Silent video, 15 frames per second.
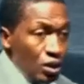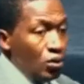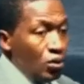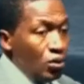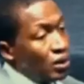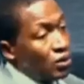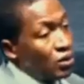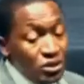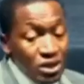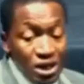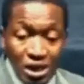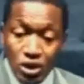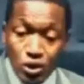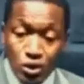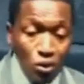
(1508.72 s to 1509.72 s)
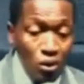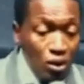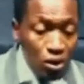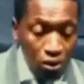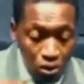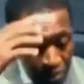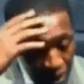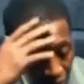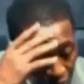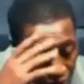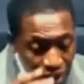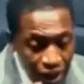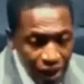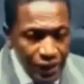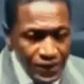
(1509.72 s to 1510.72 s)
Oh my God, he's so, oh my
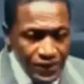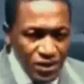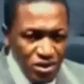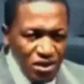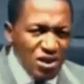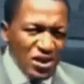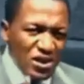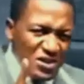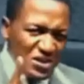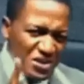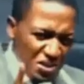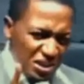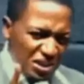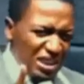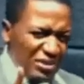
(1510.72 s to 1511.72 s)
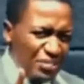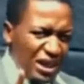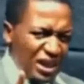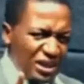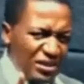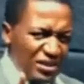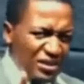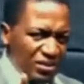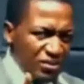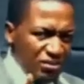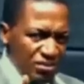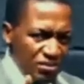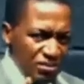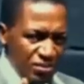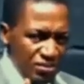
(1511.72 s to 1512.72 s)
God." I said, "It's not yet bad.
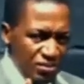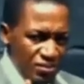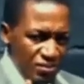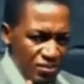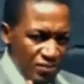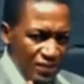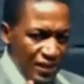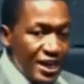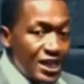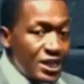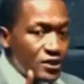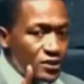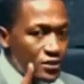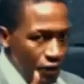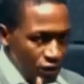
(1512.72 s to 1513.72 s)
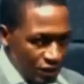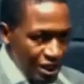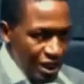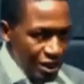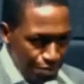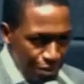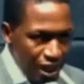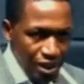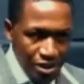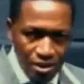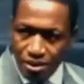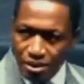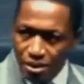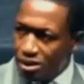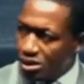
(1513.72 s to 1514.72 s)
It's not yet bad."
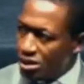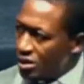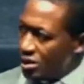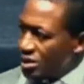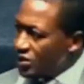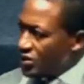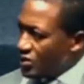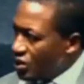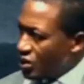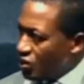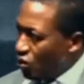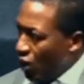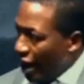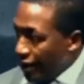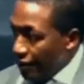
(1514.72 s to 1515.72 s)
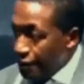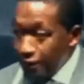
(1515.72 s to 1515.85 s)
She said, "Why?"